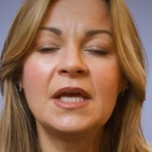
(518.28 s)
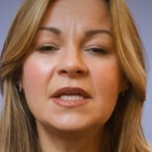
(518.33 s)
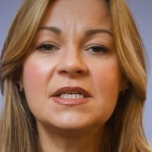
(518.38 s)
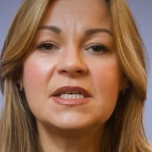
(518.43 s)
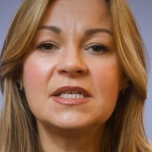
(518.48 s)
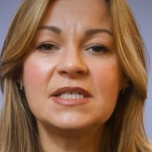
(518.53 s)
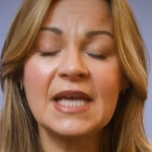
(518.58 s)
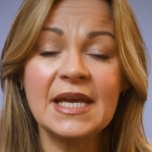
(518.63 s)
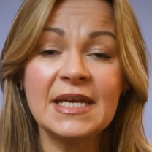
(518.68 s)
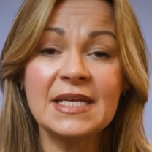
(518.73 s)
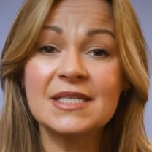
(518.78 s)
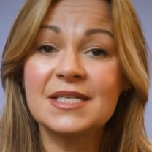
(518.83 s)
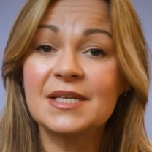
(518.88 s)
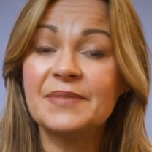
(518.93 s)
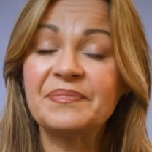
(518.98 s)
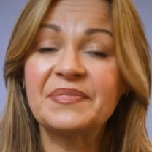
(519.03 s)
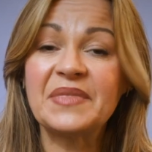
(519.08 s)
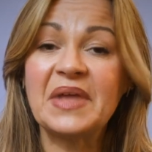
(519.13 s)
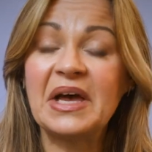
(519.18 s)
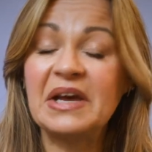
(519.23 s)
To date,
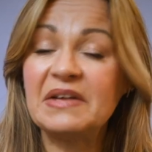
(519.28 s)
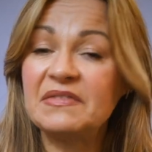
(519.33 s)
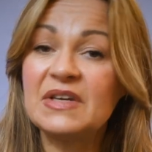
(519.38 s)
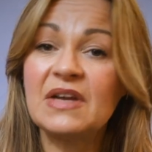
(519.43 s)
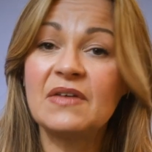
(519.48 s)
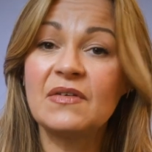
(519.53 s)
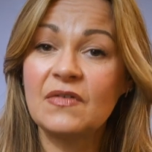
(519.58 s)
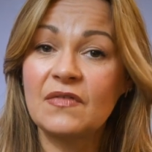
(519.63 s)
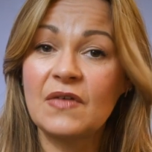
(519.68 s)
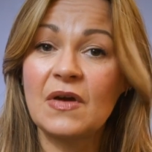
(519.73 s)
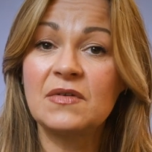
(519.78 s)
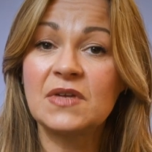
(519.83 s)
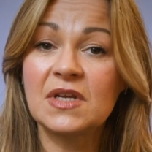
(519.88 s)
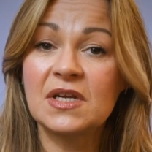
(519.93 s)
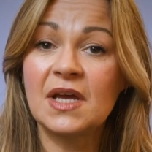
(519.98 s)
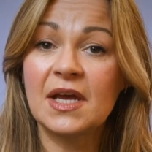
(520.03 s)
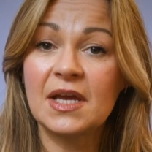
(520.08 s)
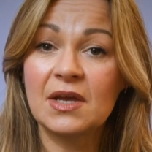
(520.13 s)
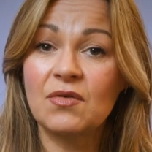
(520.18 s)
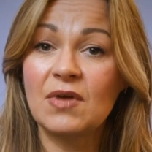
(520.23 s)
I've never found
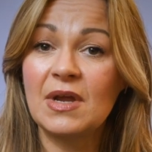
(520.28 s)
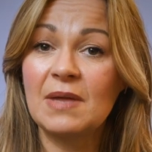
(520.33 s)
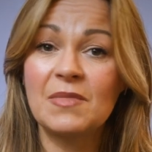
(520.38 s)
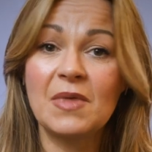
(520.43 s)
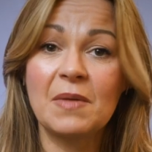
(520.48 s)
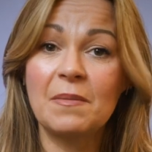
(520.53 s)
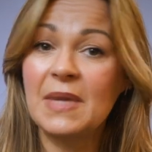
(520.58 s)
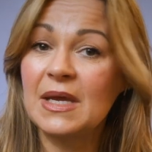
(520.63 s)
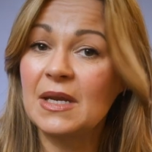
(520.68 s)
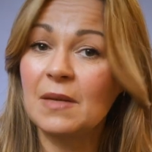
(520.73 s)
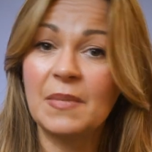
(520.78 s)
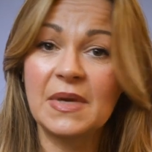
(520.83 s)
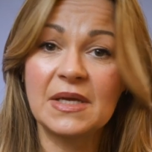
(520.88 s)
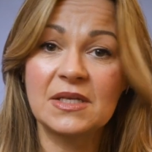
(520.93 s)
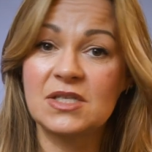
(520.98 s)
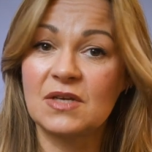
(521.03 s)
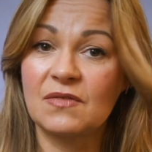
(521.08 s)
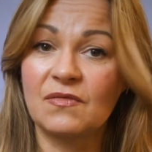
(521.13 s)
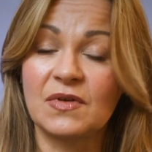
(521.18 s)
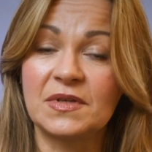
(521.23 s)
an eye cream that made a
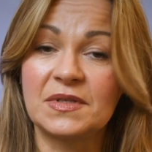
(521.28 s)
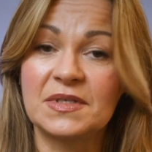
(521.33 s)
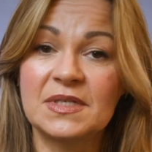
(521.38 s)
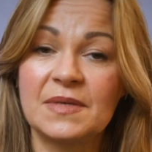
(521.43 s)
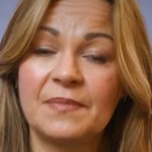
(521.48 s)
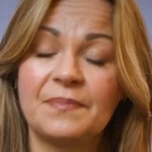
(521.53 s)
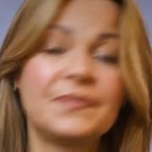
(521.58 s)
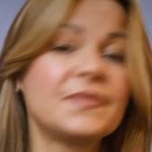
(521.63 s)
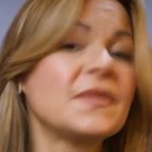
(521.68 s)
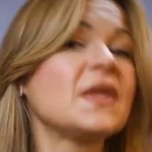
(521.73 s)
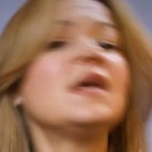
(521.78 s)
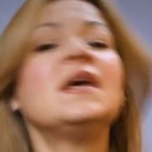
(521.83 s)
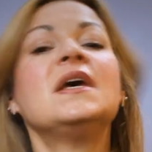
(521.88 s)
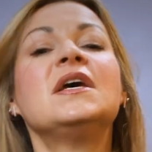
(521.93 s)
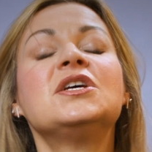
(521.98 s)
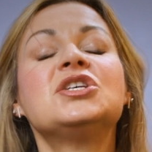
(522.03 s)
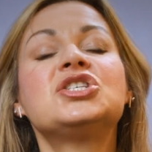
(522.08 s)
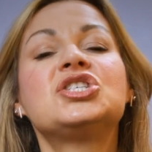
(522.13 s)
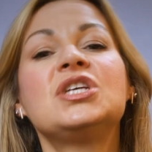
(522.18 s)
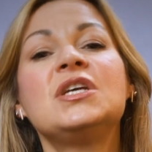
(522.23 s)
big difference.
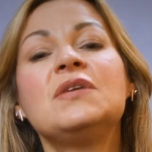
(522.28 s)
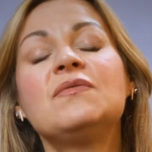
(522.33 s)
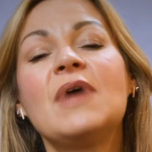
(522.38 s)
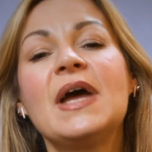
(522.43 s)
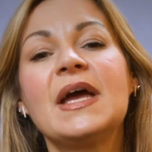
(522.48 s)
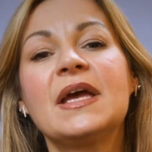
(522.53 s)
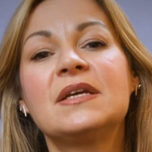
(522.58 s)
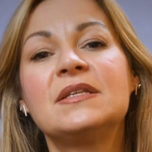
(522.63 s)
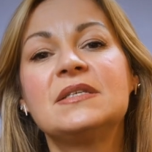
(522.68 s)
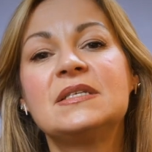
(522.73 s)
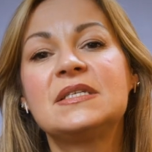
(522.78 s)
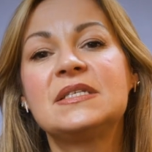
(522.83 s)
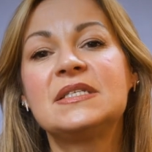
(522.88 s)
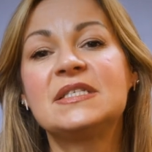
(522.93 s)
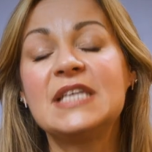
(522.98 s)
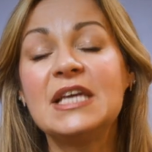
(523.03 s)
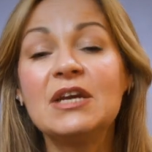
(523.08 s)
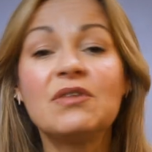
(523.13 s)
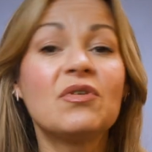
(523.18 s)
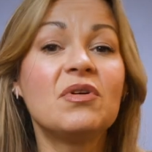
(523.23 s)
She reckons
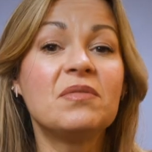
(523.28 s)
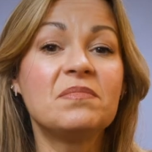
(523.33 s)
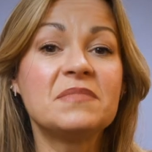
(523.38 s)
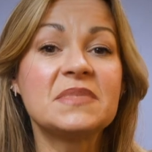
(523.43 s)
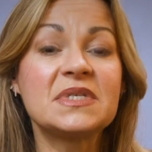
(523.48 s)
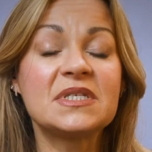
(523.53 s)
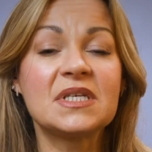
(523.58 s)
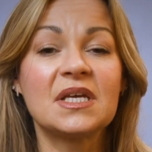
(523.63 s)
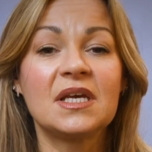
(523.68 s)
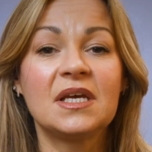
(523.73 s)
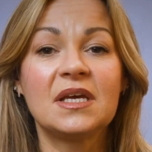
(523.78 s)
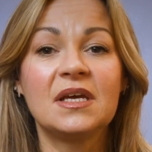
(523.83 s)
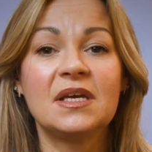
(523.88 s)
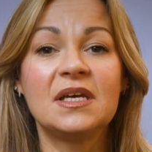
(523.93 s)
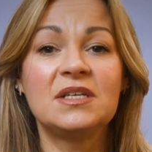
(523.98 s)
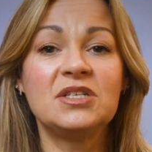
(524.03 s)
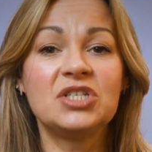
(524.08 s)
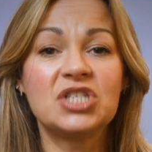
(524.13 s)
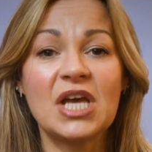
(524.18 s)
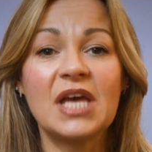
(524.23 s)
serums
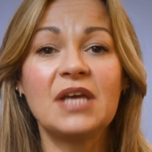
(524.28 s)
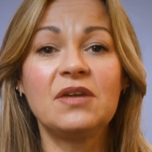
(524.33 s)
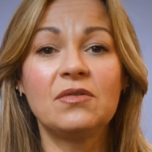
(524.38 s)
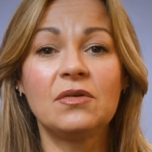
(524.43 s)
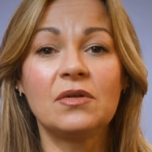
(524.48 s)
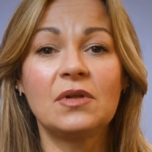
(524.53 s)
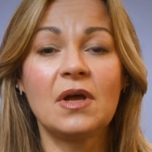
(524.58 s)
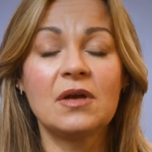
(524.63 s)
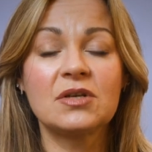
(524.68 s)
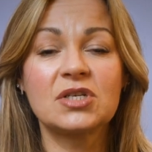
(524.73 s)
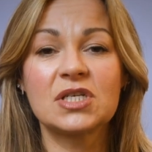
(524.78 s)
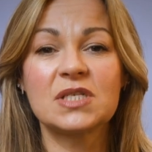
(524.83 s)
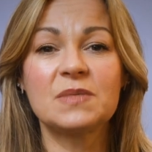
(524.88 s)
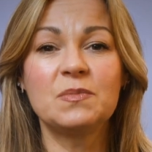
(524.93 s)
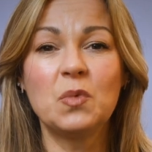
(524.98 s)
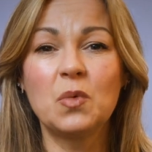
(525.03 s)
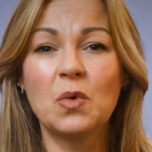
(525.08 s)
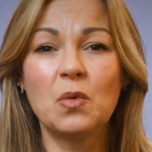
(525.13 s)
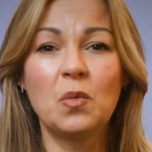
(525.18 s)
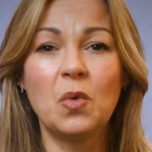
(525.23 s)
in general are just
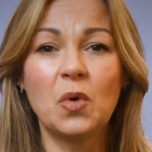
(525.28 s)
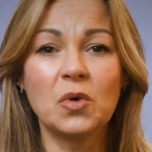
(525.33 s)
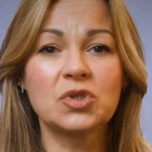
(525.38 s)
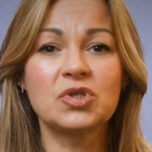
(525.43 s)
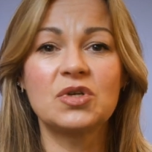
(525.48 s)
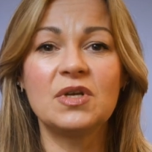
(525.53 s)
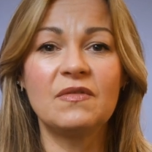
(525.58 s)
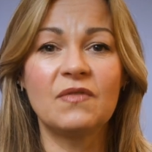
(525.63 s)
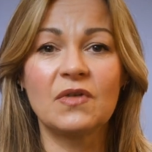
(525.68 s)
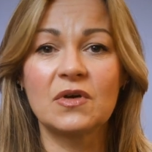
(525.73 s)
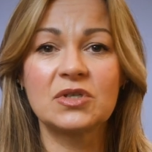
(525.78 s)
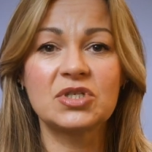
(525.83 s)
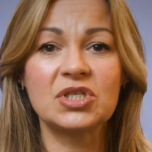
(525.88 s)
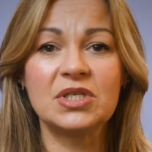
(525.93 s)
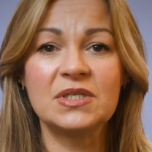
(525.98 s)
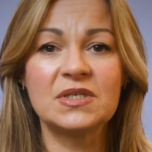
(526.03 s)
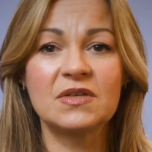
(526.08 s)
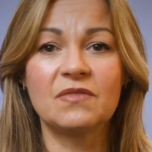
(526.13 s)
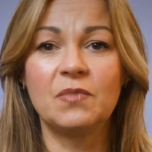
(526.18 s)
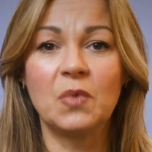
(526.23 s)
more watery
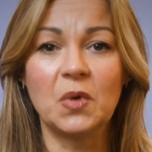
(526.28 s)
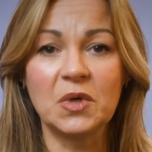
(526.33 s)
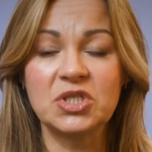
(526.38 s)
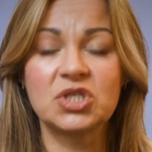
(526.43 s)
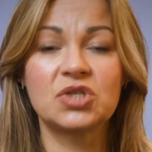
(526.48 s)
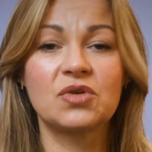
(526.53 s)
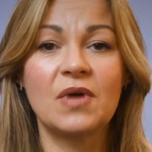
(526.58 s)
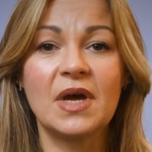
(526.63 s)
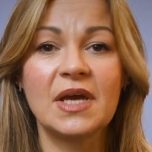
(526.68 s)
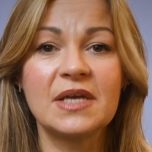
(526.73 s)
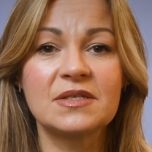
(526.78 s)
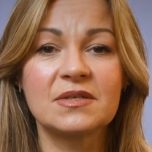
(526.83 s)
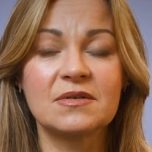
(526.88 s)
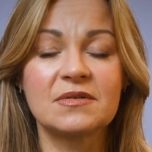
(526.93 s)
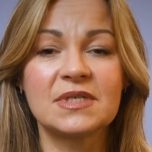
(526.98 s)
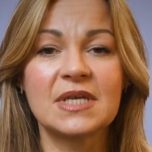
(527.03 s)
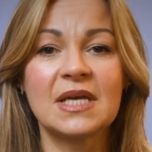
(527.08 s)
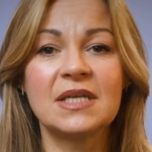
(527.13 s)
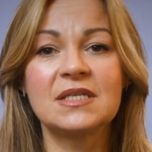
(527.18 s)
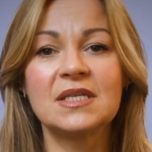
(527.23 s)
versions of
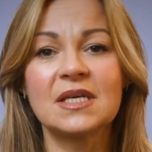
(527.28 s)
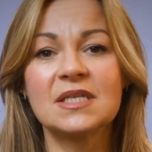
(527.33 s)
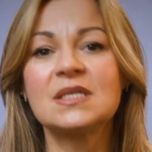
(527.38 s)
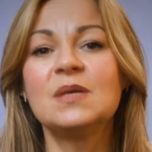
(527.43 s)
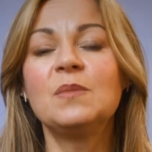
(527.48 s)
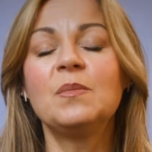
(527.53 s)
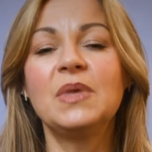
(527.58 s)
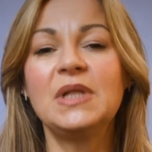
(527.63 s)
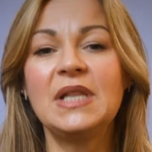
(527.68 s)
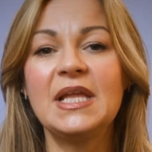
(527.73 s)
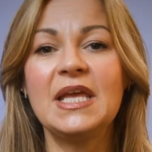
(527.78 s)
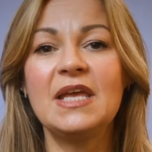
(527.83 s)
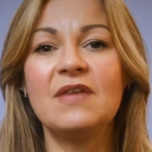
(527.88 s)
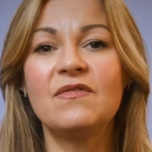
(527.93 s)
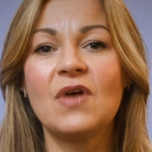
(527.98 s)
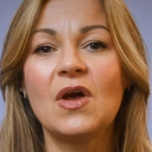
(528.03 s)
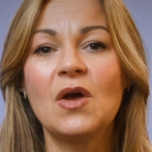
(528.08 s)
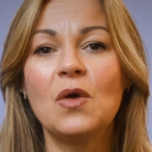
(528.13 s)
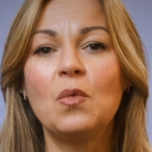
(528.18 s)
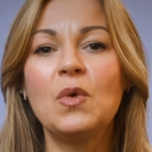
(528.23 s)
moisturisers and doesn't
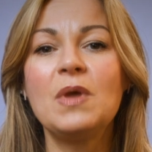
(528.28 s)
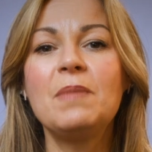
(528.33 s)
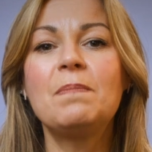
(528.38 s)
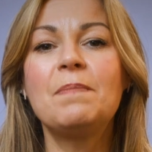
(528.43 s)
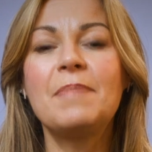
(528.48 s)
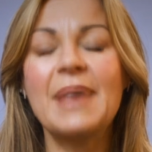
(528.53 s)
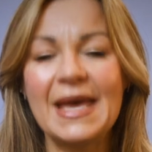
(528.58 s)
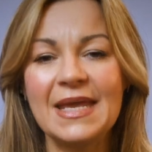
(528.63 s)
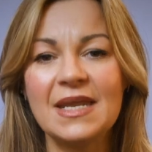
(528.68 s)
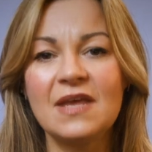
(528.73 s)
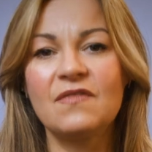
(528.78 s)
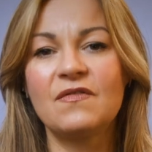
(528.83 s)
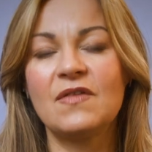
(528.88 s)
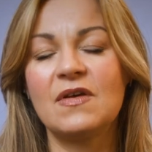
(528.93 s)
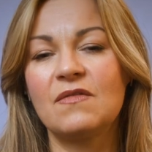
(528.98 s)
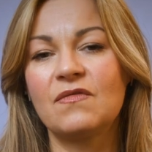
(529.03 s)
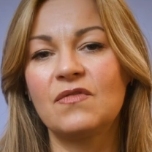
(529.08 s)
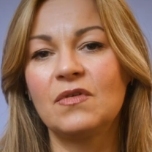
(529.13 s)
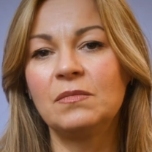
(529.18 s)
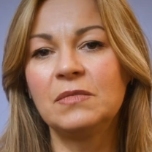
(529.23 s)
believe we
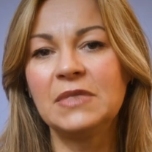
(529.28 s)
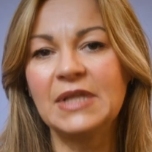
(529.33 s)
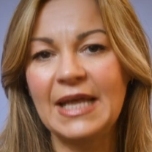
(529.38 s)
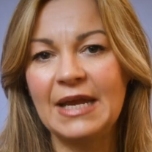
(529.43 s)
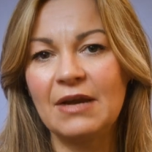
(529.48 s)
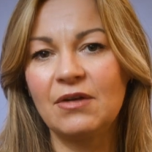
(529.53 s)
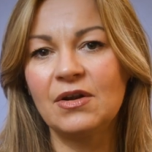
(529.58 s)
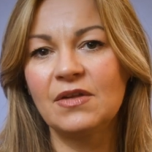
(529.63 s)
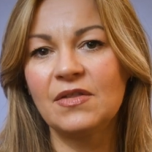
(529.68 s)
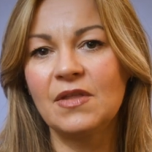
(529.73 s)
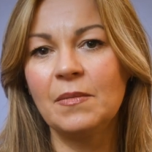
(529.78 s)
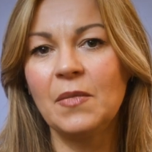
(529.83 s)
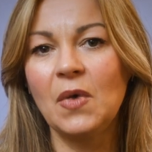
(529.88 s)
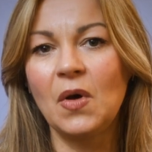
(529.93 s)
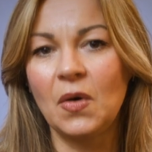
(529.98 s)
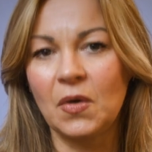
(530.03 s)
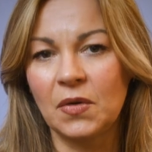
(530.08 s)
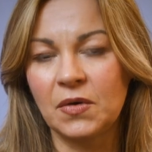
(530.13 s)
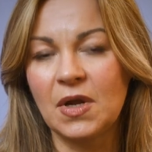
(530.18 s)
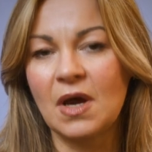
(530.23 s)
benefit from layering them
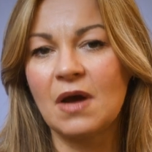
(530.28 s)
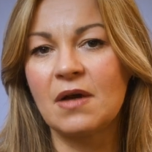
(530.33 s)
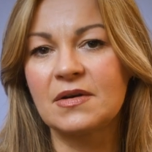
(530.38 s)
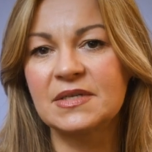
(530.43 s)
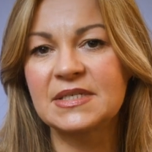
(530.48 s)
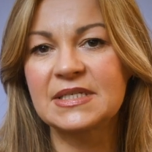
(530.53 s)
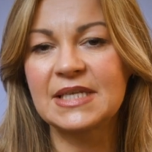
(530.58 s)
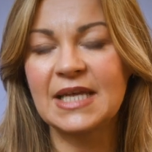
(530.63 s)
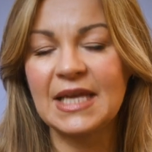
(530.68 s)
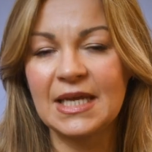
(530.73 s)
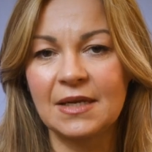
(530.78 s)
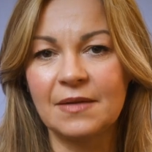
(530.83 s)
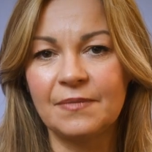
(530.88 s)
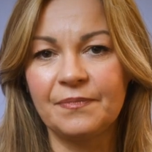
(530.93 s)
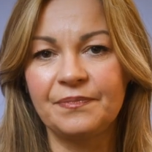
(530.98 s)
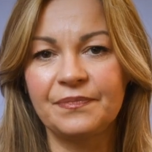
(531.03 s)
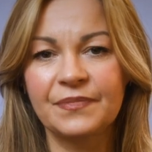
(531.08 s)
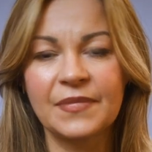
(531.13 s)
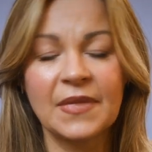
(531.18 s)
on our skin.